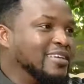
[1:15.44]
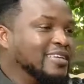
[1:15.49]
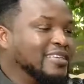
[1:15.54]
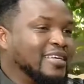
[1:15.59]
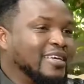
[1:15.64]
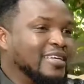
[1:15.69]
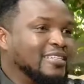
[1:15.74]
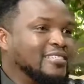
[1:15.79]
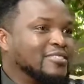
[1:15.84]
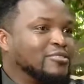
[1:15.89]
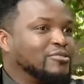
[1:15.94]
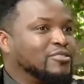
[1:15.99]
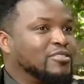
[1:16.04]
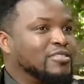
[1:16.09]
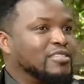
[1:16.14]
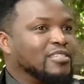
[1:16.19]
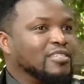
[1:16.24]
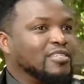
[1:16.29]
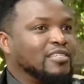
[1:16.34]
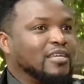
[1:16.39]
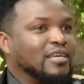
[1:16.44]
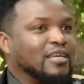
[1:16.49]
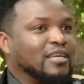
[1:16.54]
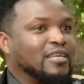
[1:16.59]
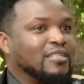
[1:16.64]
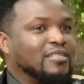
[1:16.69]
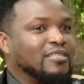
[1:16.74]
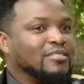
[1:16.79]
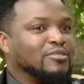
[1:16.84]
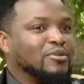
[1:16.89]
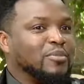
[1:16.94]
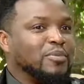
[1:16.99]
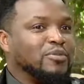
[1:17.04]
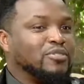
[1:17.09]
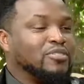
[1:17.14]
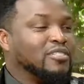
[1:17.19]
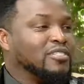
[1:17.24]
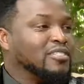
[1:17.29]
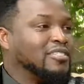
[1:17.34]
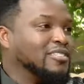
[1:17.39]
Yes. You see, these
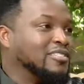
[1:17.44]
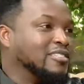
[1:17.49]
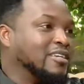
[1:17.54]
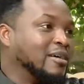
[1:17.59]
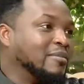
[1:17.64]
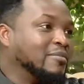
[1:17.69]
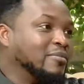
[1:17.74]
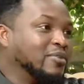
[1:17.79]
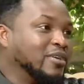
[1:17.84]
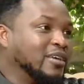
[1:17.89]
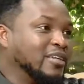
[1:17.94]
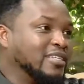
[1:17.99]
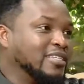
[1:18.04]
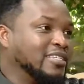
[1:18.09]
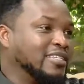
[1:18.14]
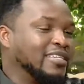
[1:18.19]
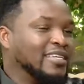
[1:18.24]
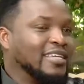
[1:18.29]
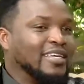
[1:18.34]
opportunities come rarely.